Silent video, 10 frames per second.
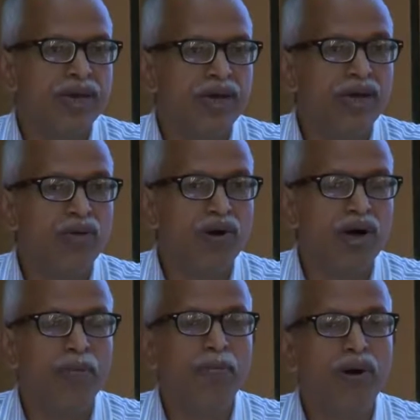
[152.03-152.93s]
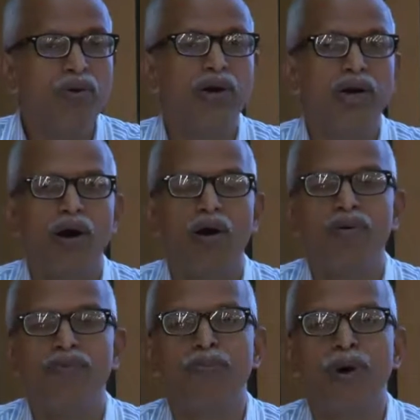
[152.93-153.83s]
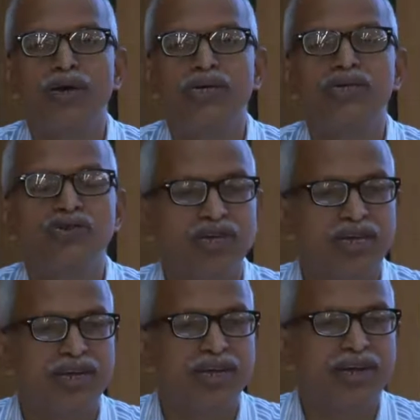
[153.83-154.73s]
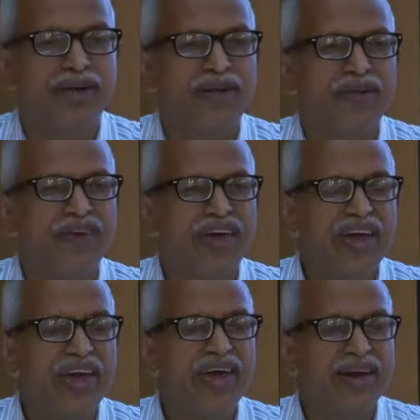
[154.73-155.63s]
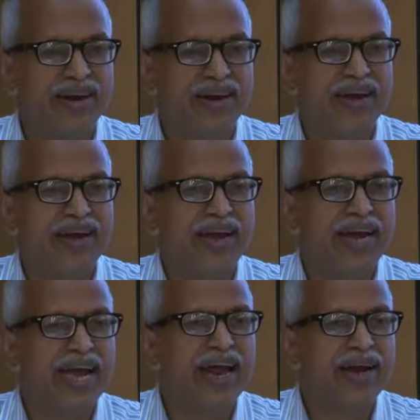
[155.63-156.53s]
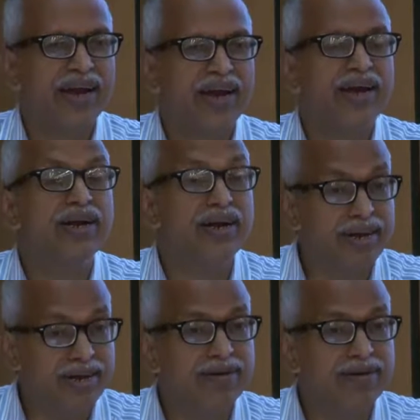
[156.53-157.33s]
you know amount of moisture the air can contain